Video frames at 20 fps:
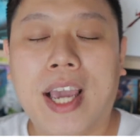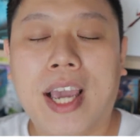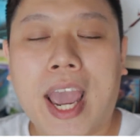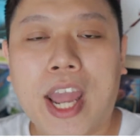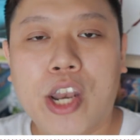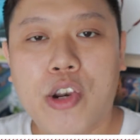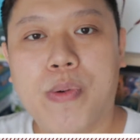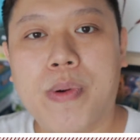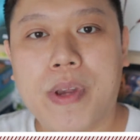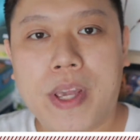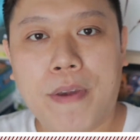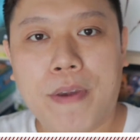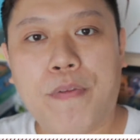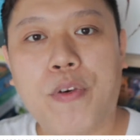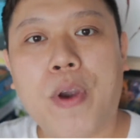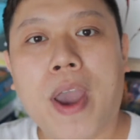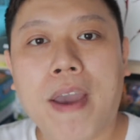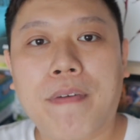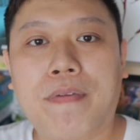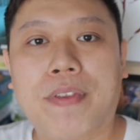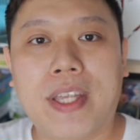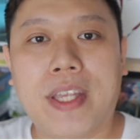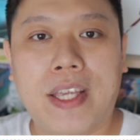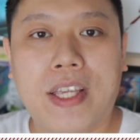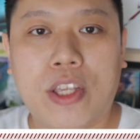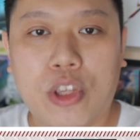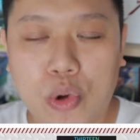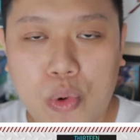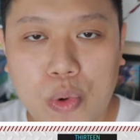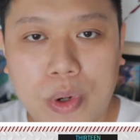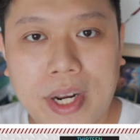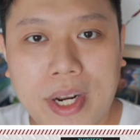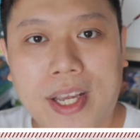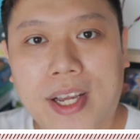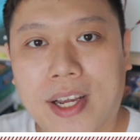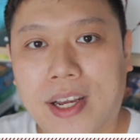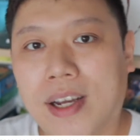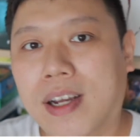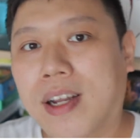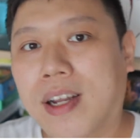And if you have the
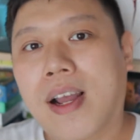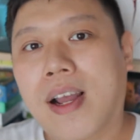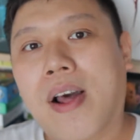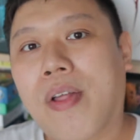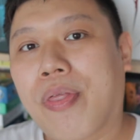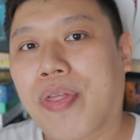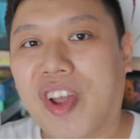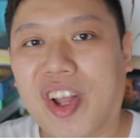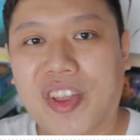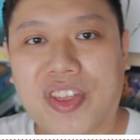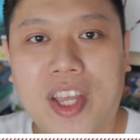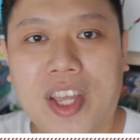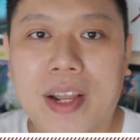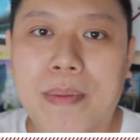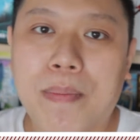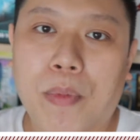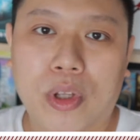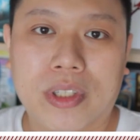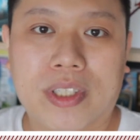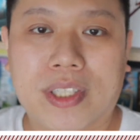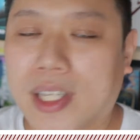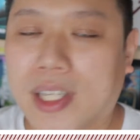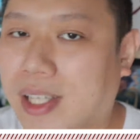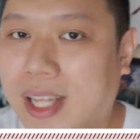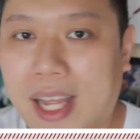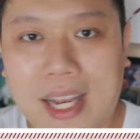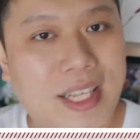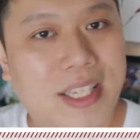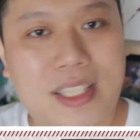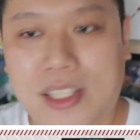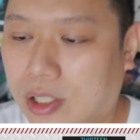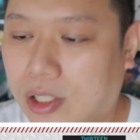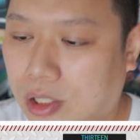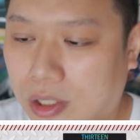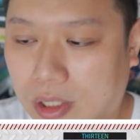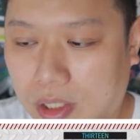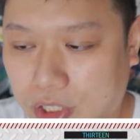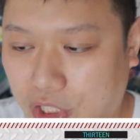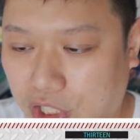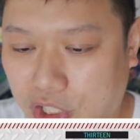unique 13 monster, that is
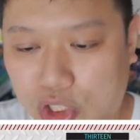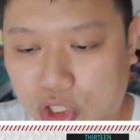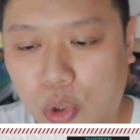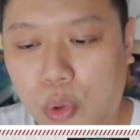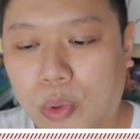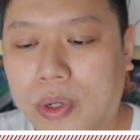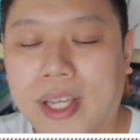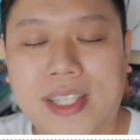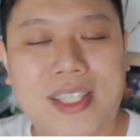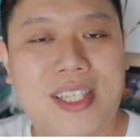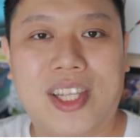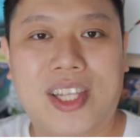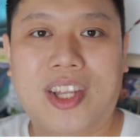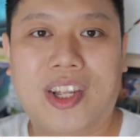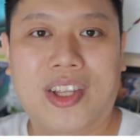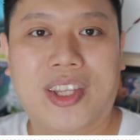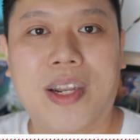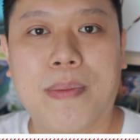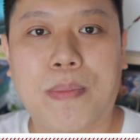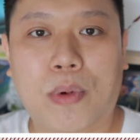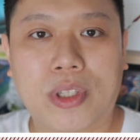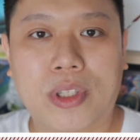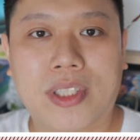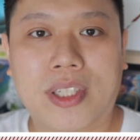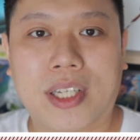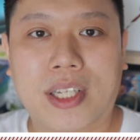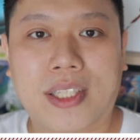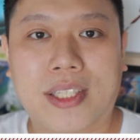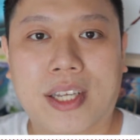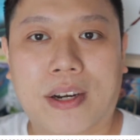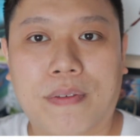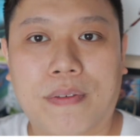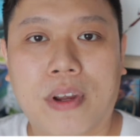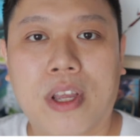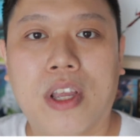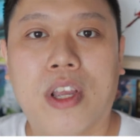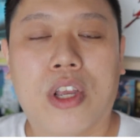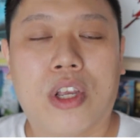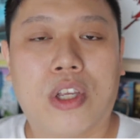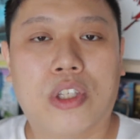just known as the 13 monster itself.
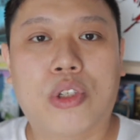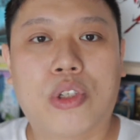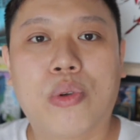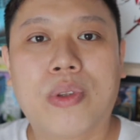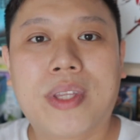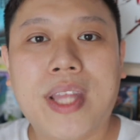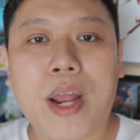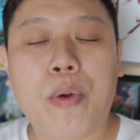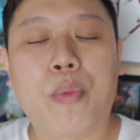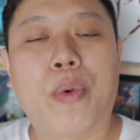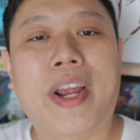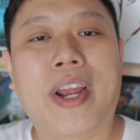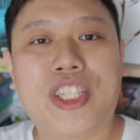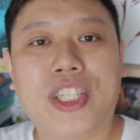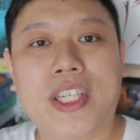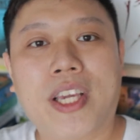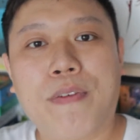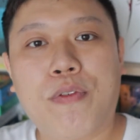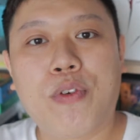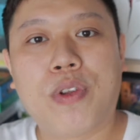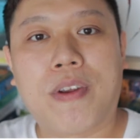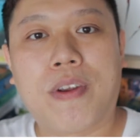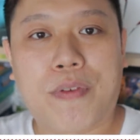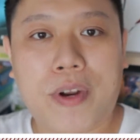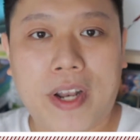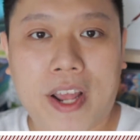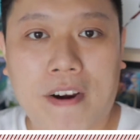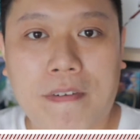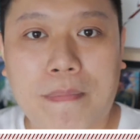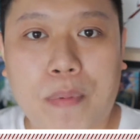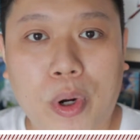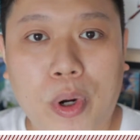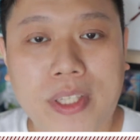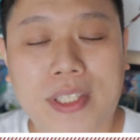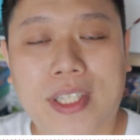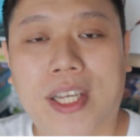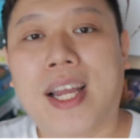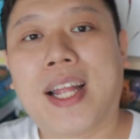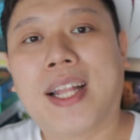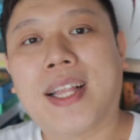So that will actually give you different health
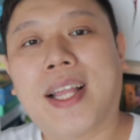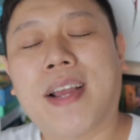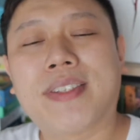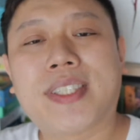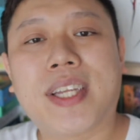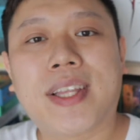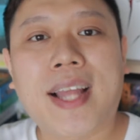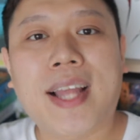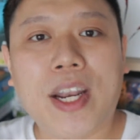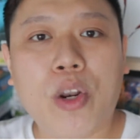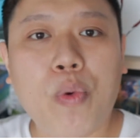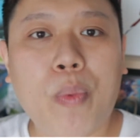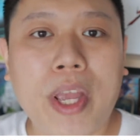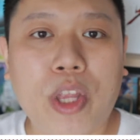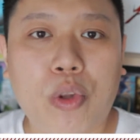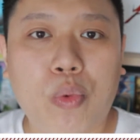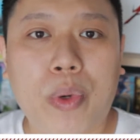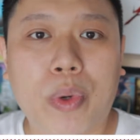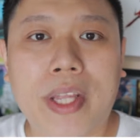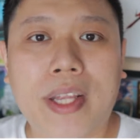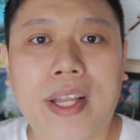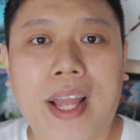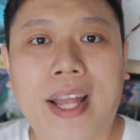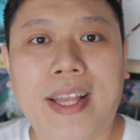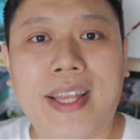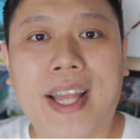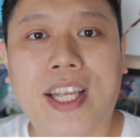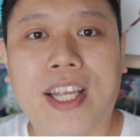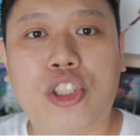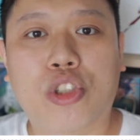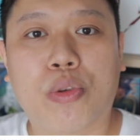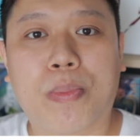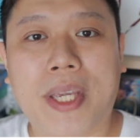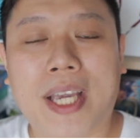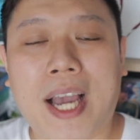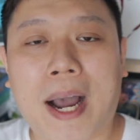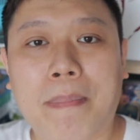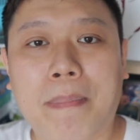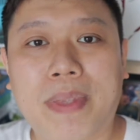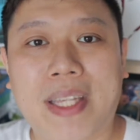points. There's another way to win, and that is to
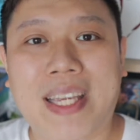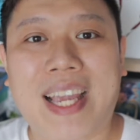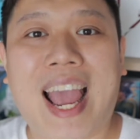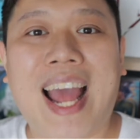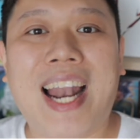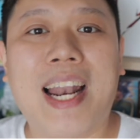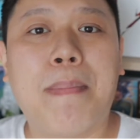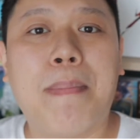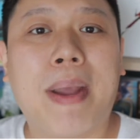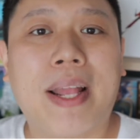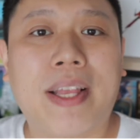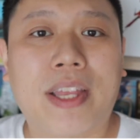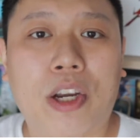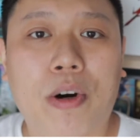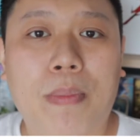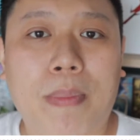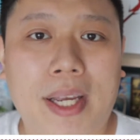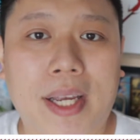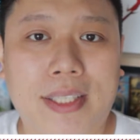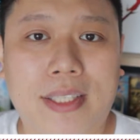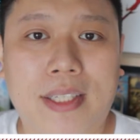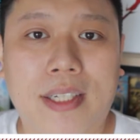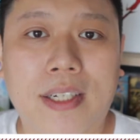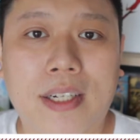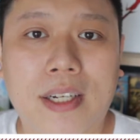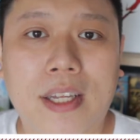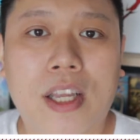become the elemental master.